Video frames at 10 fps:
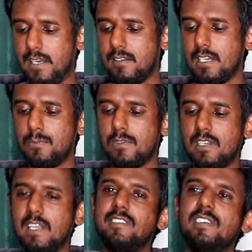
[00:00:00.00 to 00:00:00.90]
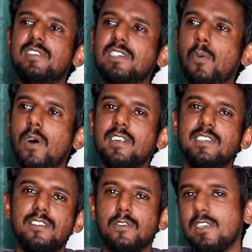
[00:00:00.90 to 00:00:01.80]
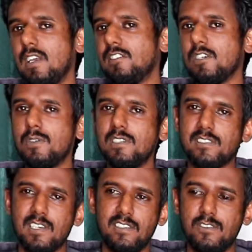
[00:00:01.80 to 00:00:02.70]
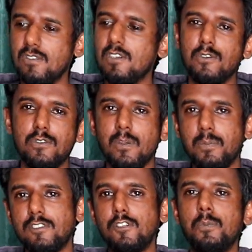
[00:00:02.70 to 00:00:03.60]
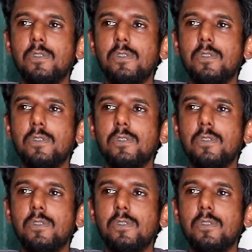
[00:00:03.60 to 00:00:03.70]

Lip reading: It comes with a nice 7-year warranty, so in case Sherwin decides to do something stupid